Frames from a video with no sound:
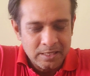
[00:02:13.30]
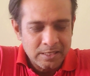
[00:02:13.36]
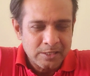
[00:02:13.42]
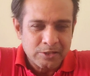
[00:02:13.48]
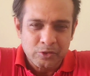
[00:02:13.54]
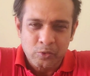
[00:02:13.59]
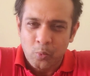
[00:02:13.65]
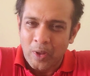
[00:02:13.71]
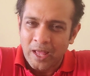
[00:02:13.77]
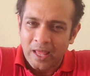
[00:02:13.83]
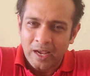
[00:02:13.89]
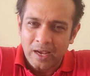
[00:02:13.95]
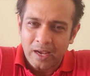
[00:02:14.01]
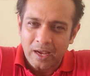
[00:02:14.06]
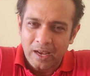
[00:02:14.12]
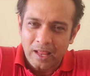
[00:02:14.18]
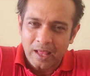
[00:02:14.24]
So
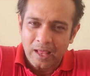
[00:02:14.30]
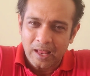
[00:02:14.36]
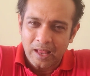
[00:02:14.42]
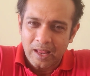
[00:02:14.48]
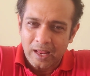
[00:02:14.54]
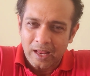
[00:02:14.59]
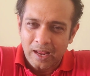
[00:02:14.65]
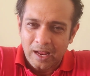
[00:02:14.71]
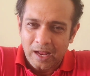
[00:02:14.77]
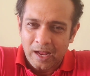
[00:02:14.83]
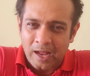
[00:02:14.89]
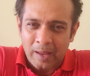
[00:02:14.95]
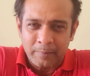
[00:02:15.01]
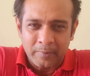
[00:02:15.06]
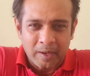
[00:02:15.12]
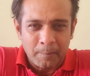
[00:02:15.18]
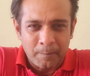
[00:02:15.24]
while
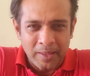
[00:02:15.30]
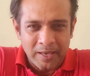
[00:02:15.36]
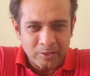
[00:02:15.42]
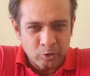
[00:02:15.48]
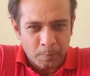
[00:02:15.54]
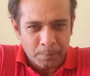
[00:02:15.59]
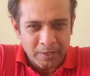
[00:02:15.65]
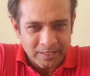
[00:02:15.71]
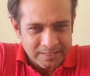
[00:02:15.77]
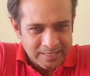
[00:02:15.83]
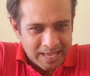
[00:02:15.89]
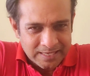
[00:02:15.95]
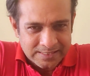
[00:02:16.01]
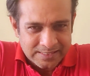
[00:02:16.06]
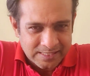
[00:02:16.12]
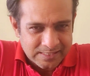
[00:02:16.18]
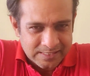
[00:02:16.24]
I'm compelled to pay
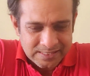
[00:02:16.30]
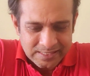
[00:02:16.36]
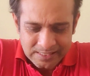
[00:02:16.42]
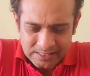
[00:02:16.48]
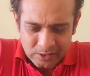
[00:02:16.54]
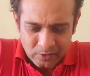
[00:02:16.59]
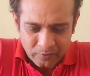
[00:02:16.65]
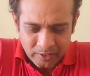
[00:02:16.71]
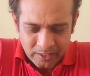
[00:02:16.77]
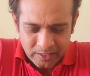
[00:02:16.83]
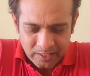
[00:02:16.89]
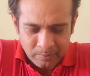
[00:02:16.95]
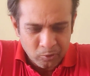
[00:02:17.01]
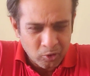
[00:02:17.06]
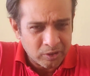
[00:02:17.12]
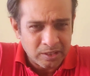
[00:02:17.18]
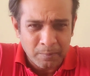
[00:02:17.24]
tax as a citizen of India,
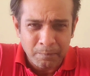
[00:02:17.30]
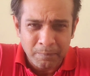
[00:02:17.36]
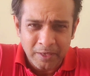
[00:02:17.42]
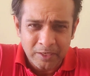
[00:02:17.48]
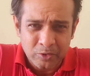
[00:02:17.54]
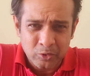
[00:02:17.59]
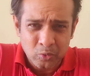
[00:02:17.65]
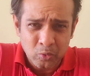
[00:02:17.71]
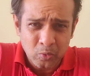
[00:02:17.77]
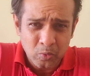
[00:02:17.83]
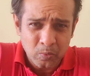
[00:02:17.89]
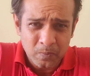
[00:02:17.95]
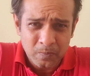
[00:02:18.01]
I'm not compelled to